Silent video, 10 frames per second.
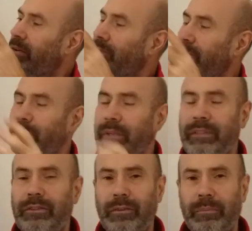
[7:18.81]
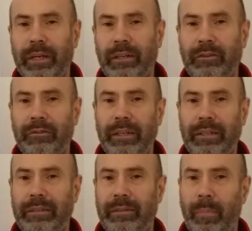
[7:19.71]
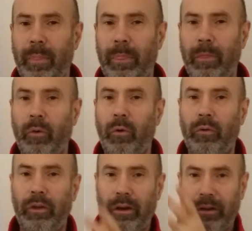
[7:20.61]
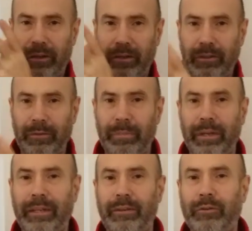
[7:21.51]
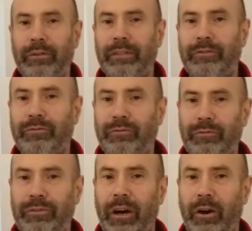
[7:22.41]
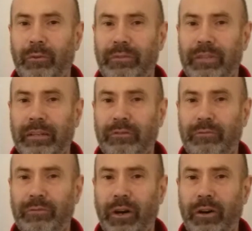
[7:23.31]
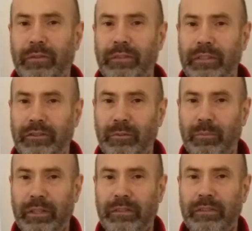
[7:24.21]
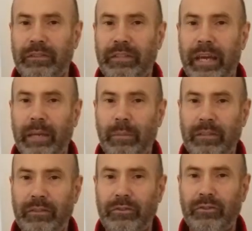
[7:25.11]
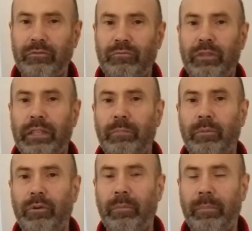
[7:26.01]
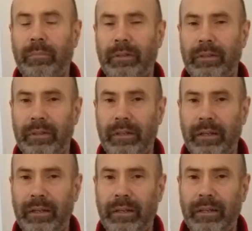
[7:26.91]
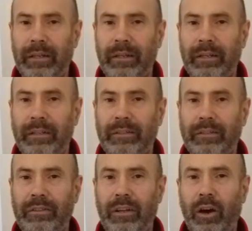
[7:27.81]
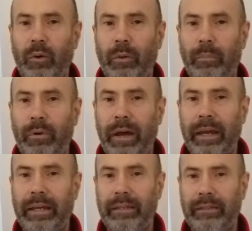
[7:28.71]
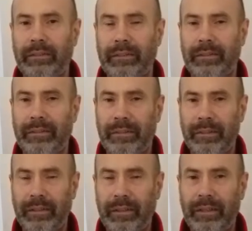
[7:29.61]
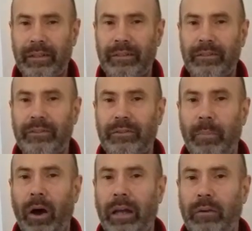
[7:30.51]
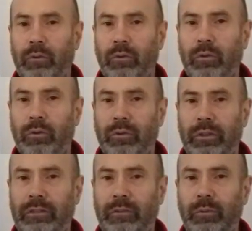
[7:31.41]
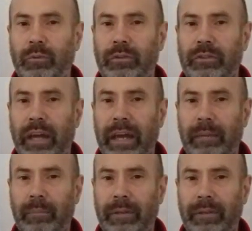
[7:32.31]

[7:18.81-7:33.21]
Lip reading: from this capillary, or the capillaries through the whole central nervous system. It's the same in the cerebrum, the lower brain, the spinal cord. It's all the same,